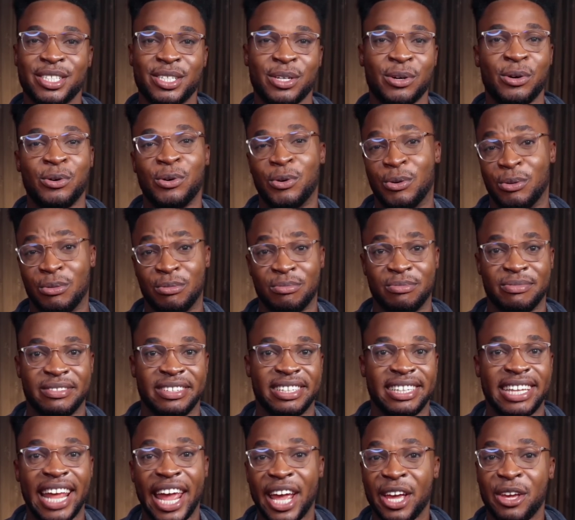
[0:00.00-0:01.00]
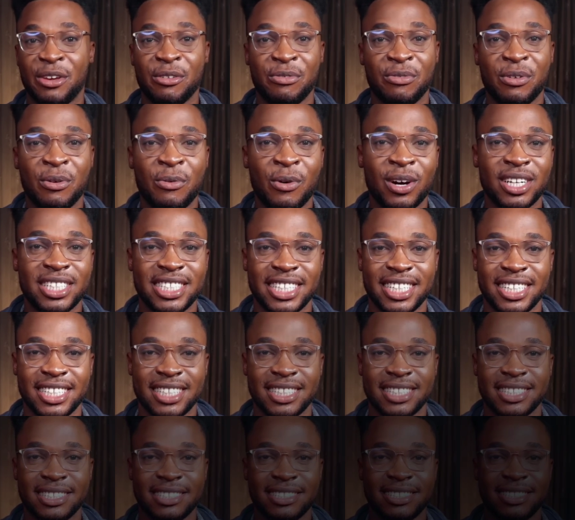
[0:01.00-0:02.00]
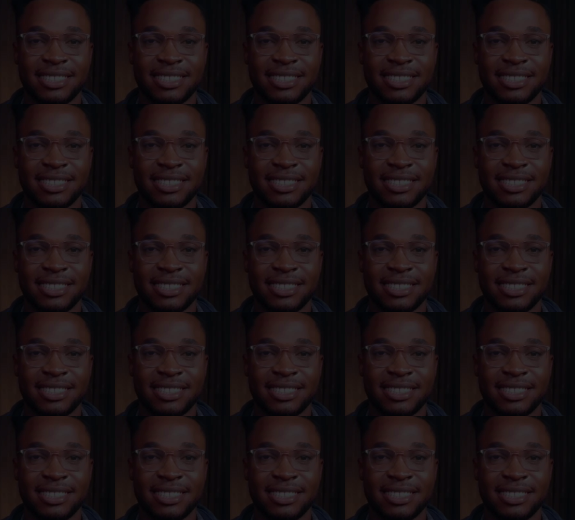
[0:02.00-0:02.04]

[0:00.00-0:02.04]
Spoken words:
So thank you for watching.